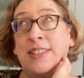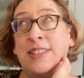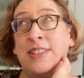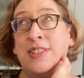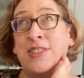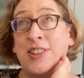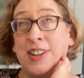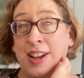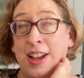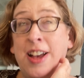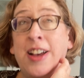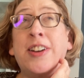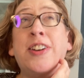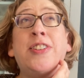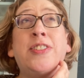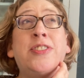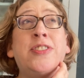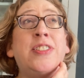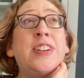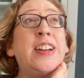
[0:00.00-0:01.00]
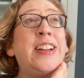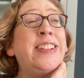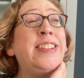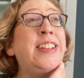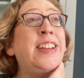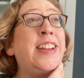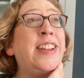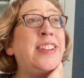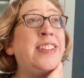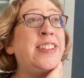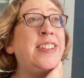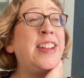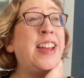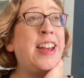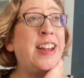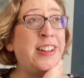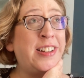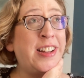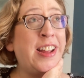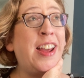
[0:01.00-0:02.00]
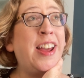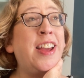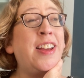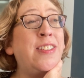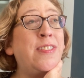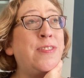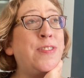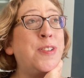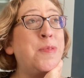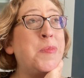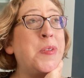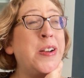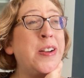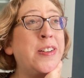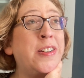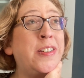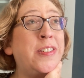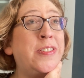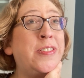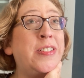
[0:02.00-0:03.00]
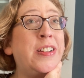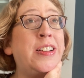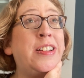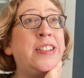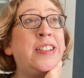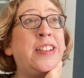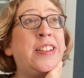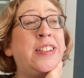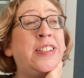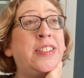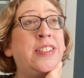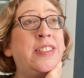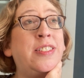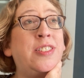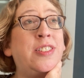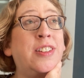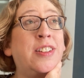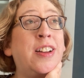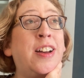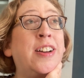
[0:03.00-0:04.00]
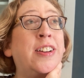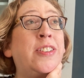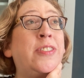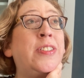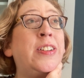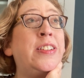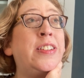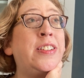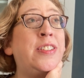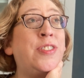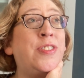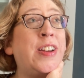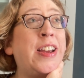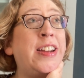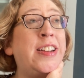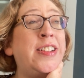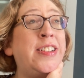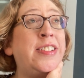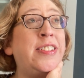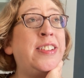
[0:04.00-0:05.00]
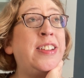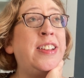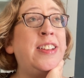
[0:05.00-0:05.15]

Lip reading: Chicago, and then LA for Margaux, and then Chicago, and then Dryden.